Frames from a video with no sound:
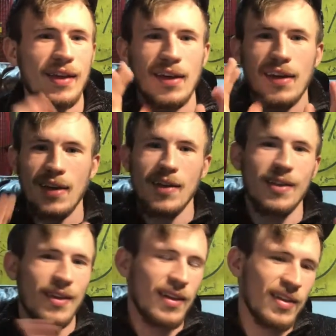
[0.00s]

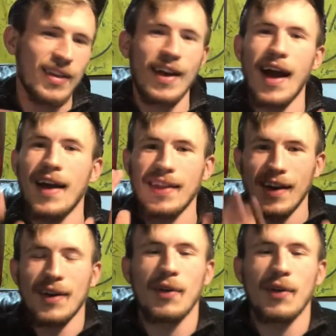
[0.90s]
He's the guy. They got a